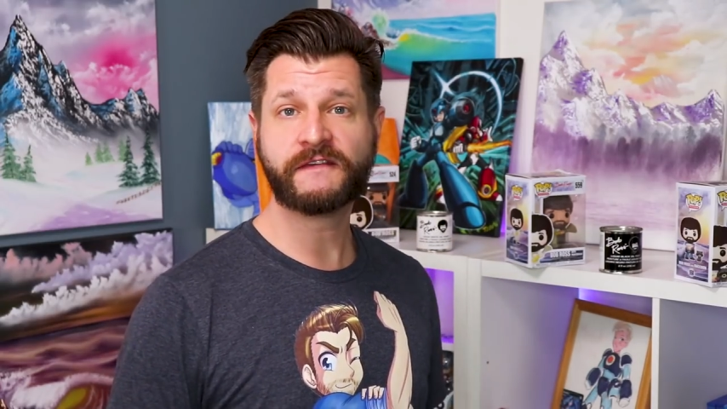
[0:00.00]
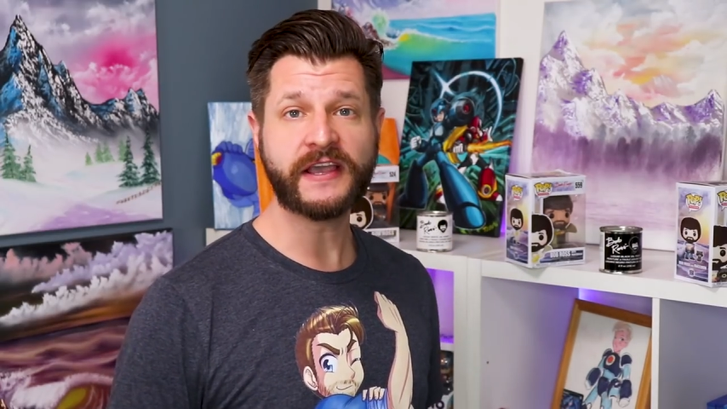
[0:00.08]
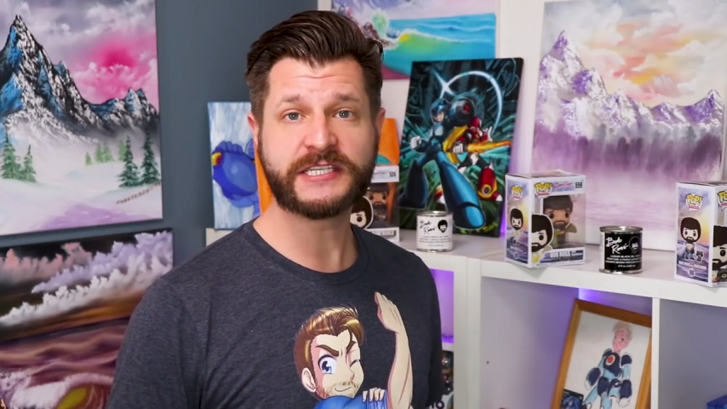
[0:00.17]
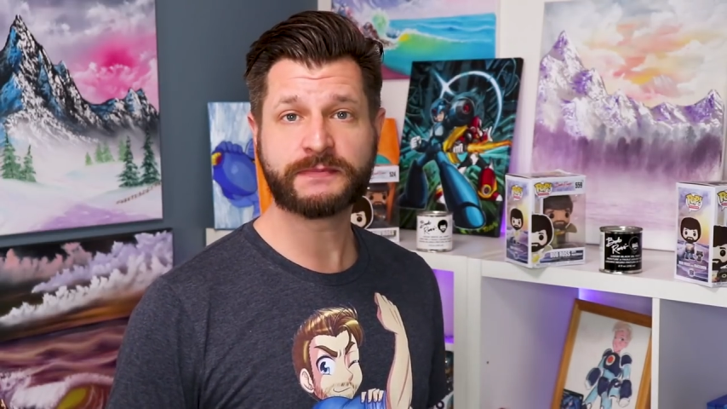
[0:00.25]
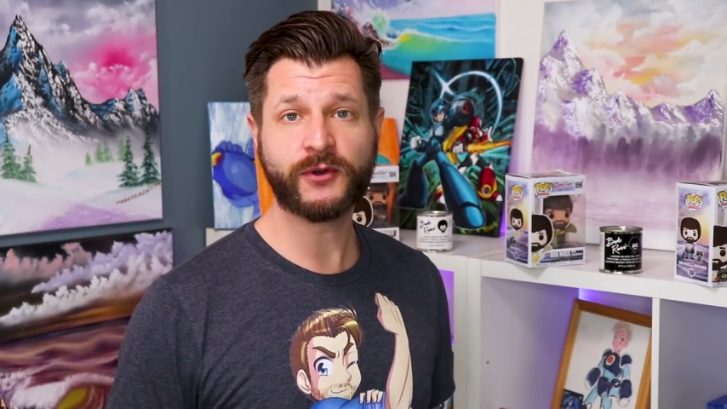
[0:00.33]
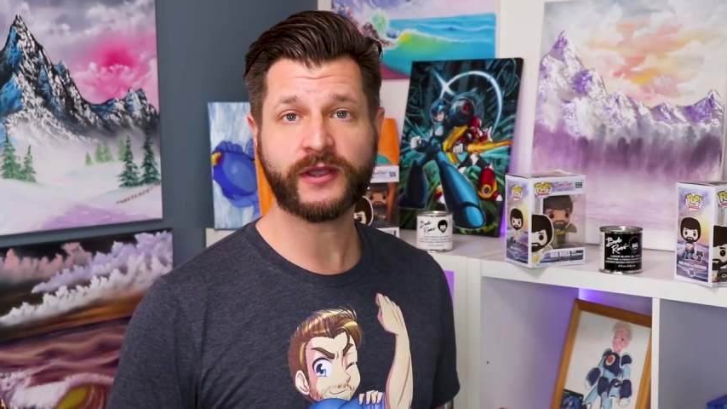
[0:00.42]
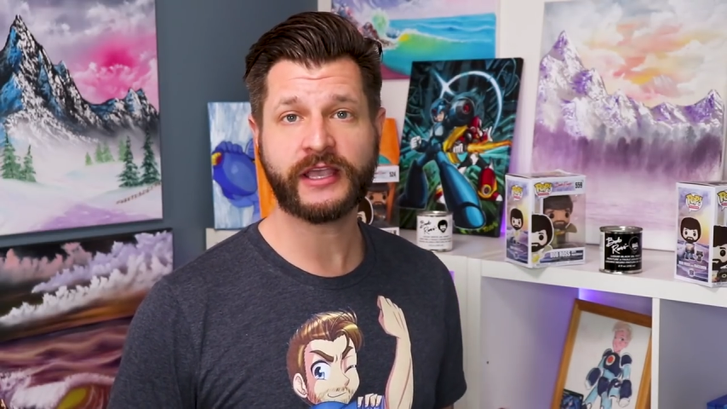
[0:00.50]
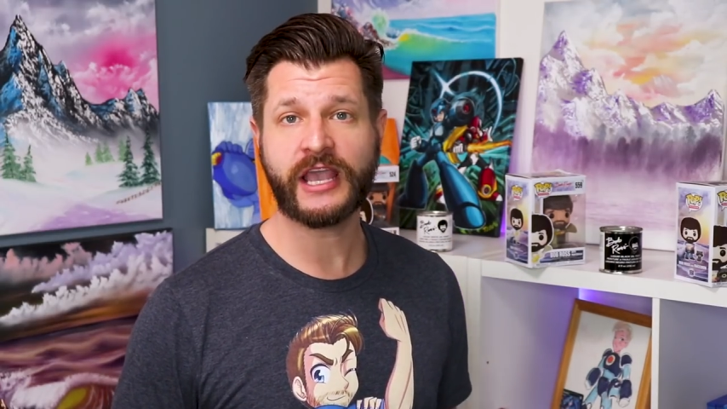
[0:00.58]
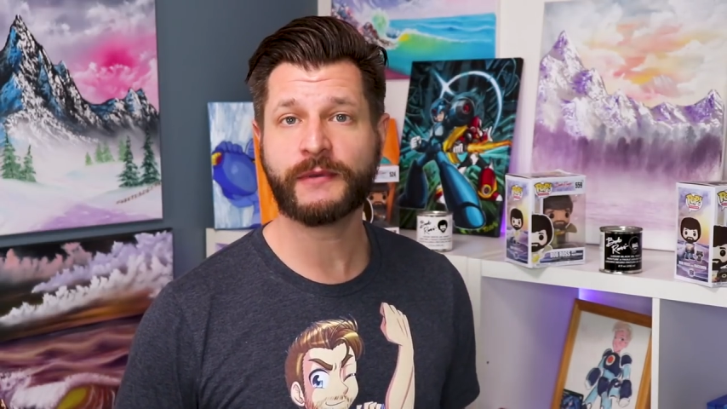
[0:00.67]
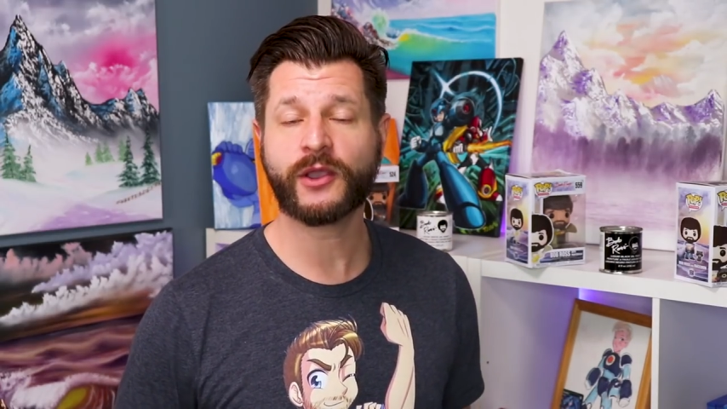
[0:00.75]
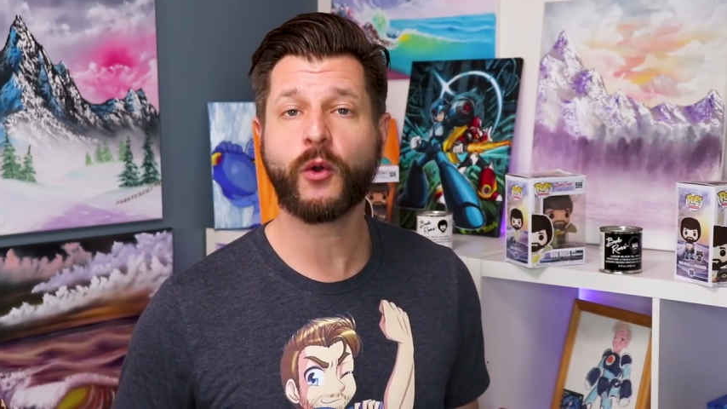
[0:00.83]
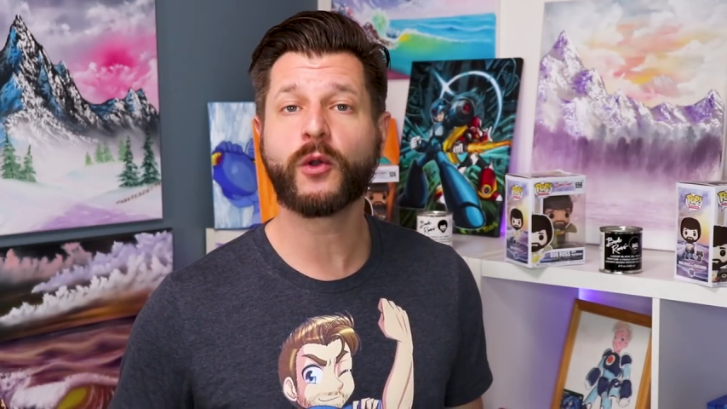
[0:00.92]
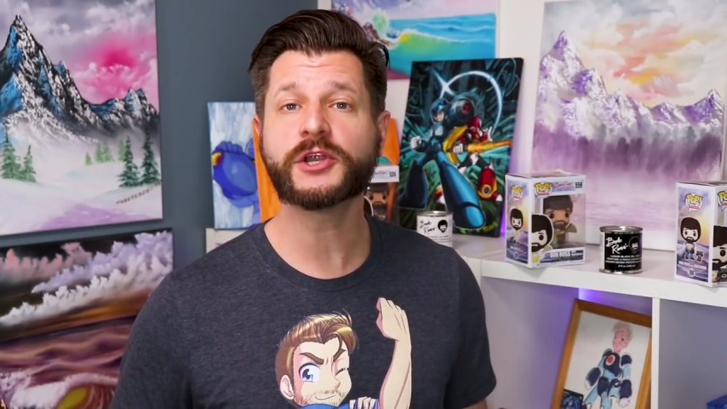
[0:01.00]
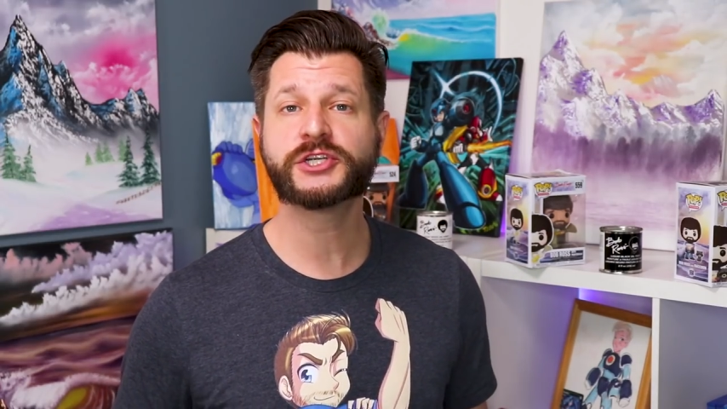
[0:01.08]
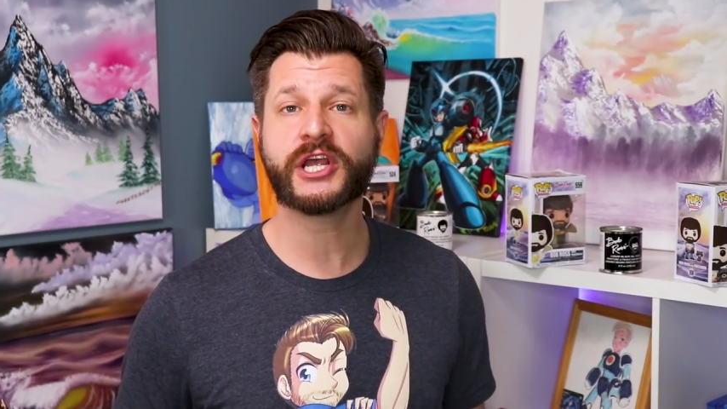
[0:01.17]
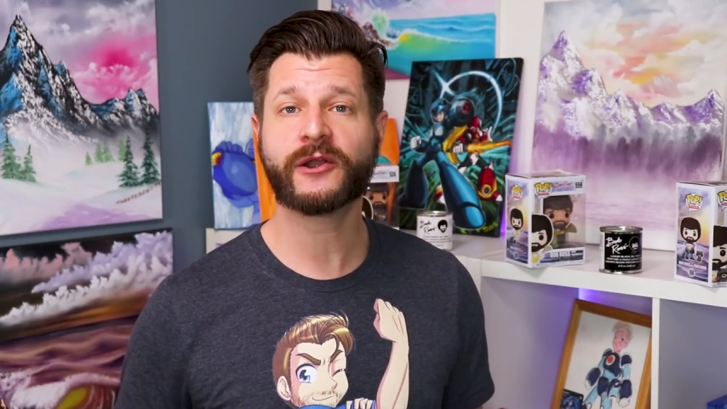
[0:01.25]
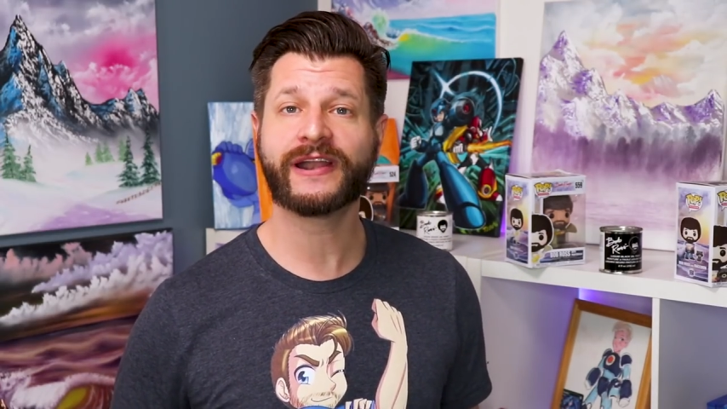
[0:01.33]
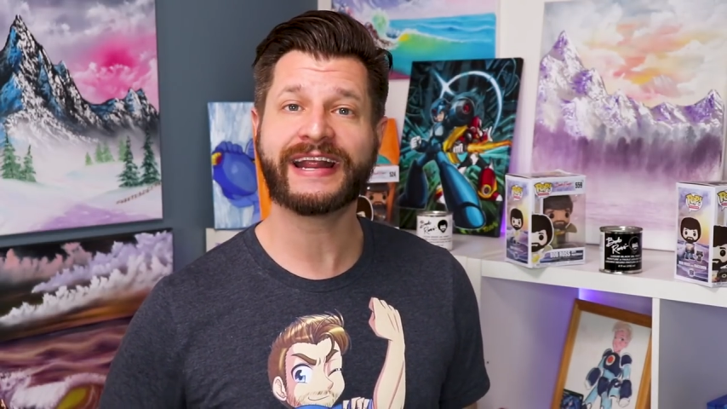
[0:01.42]
Facebook Gaming, or
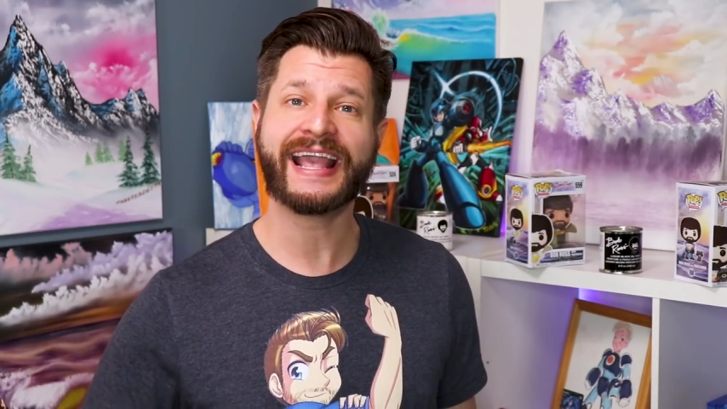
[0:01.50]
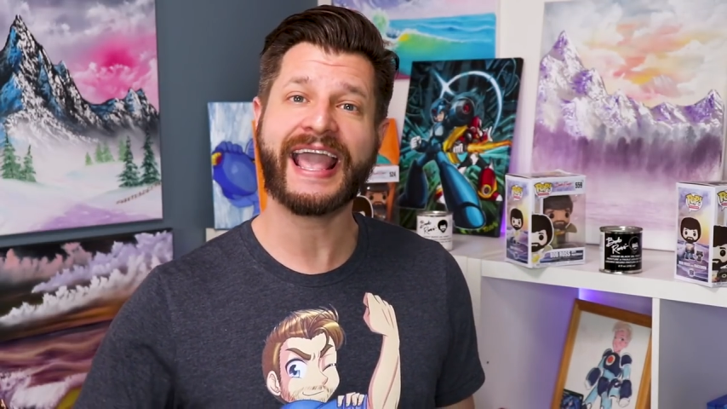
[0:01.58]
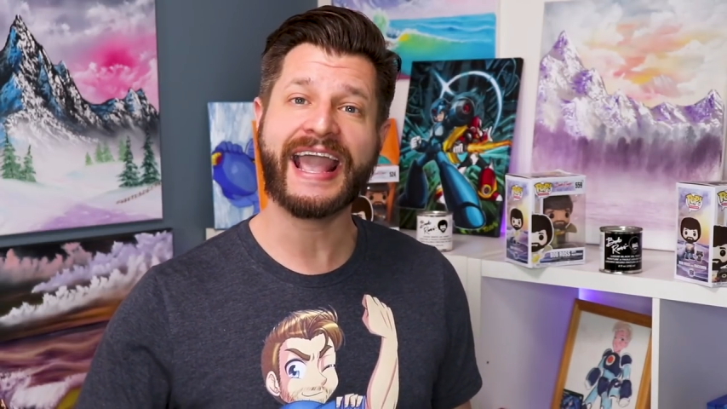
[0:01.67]
generating